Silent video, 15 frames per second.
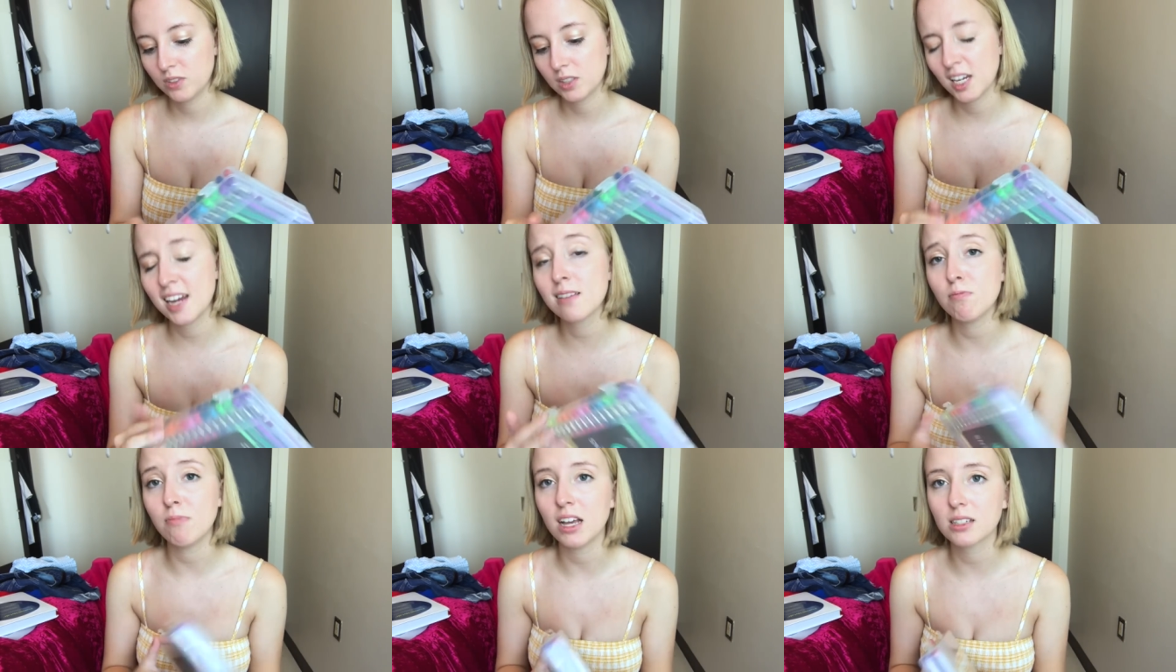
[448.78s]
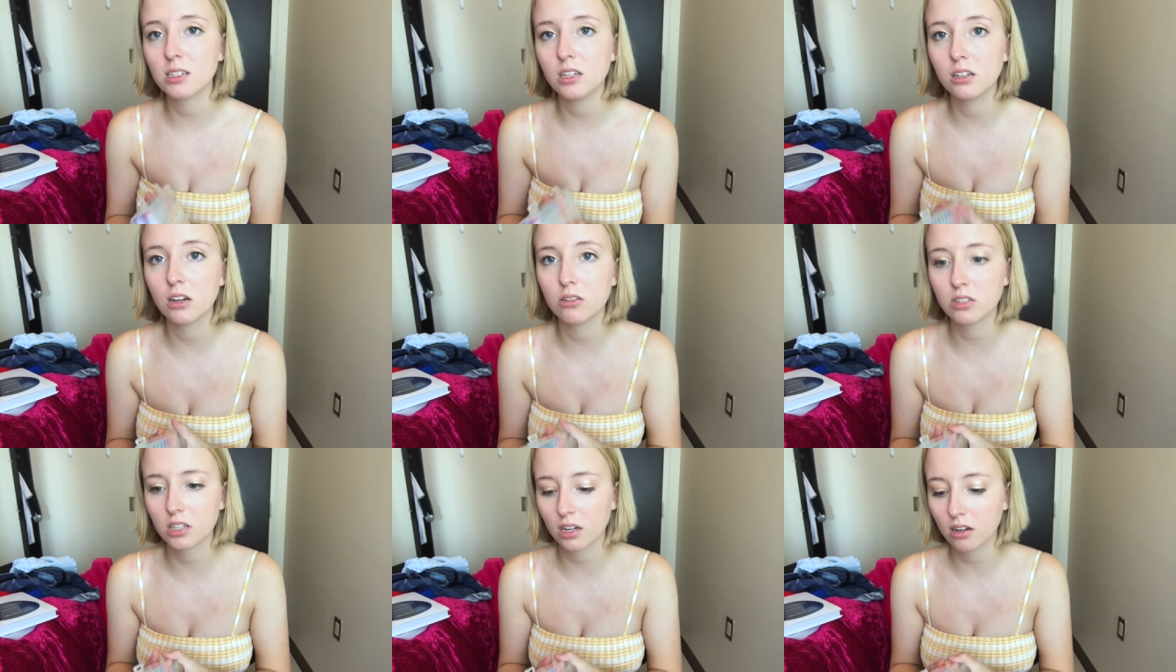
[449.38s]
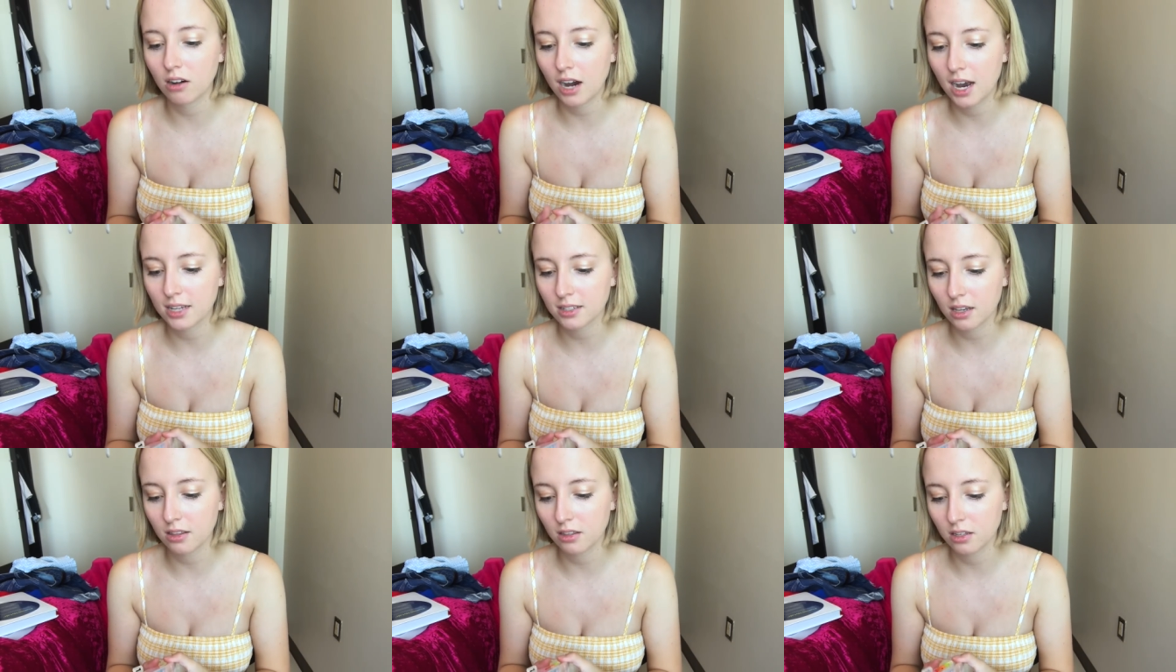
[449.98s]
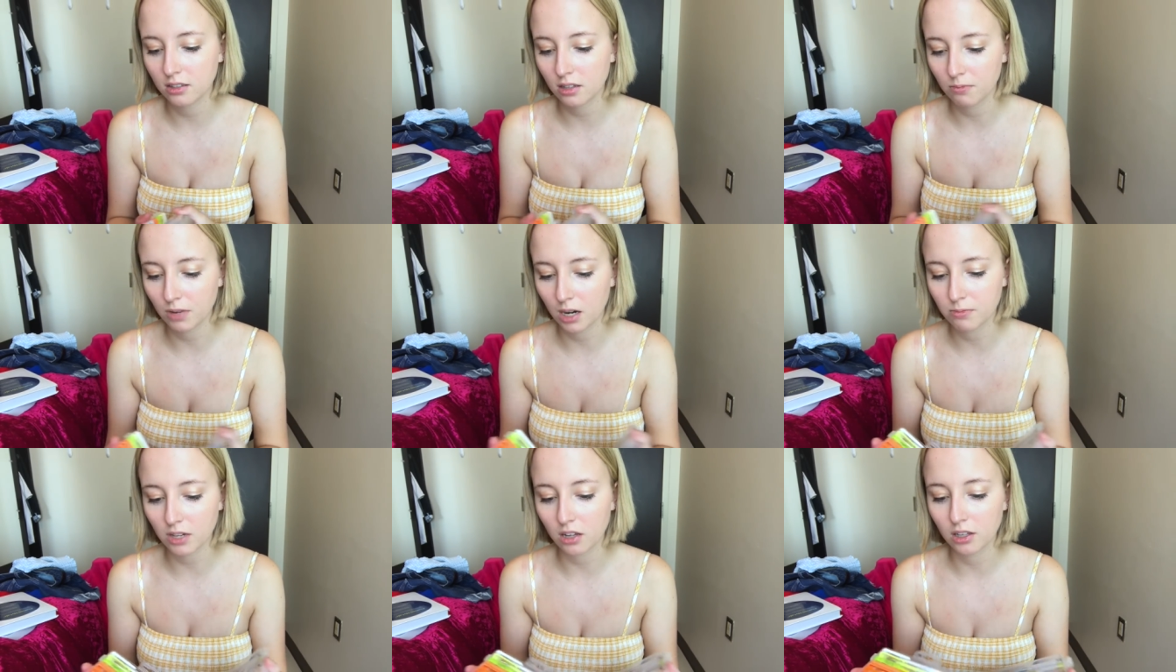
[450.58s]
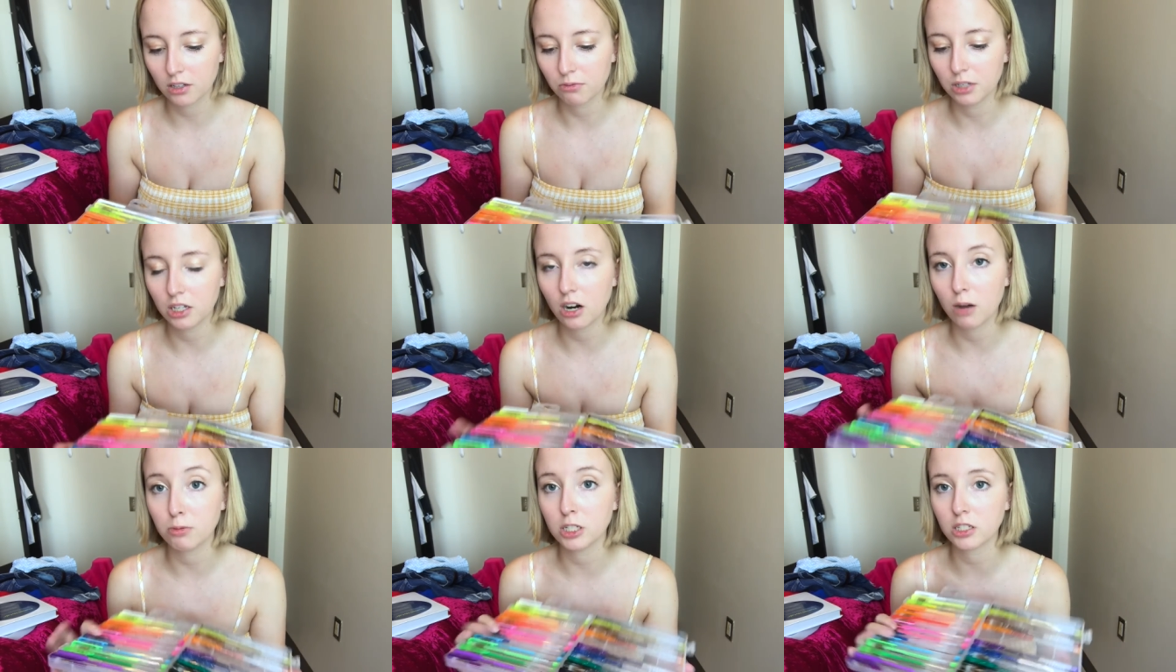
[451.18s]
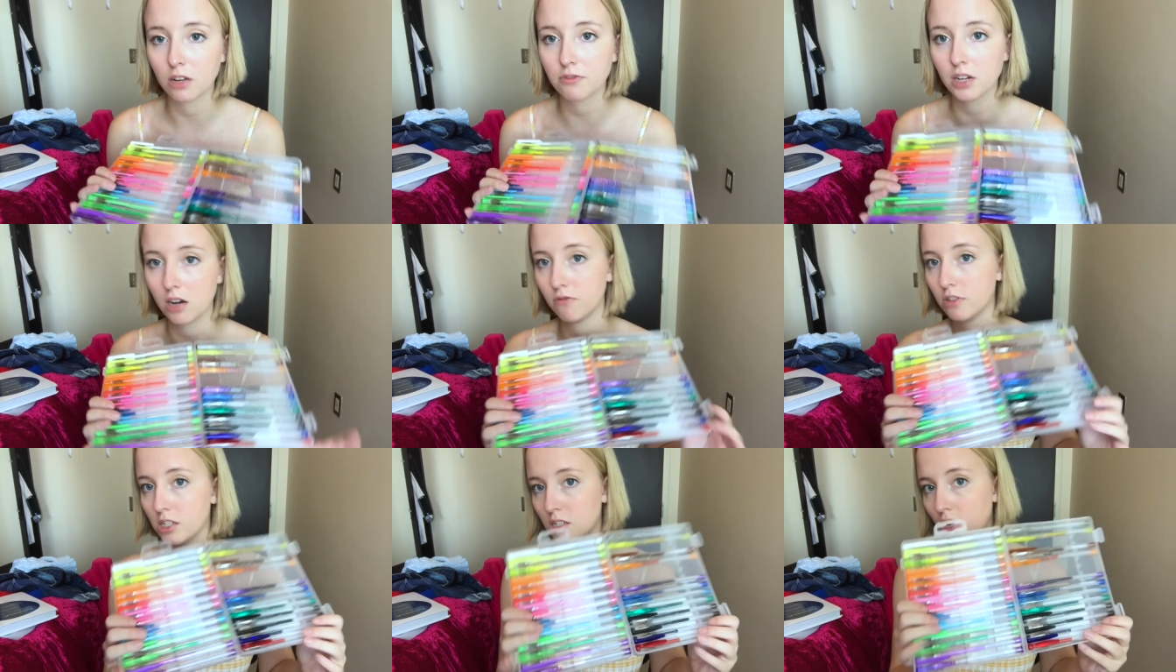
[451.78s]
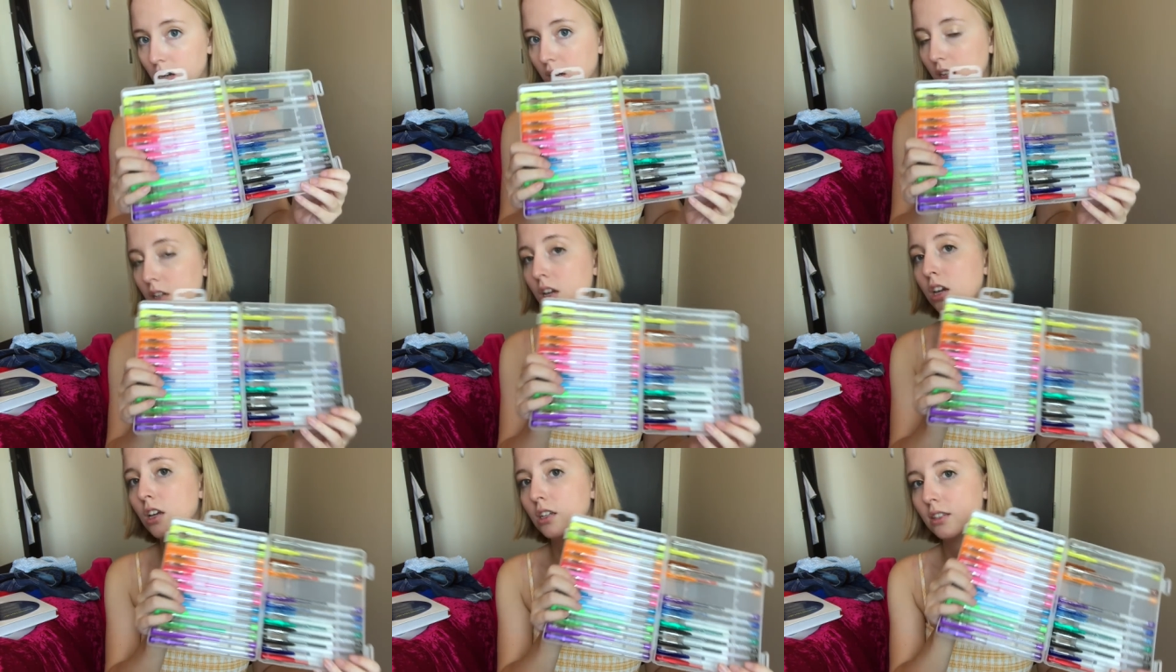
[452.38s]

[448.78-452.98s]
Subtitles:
take messy notes in class, and then sometimes I'll like recopy stuff down for studying.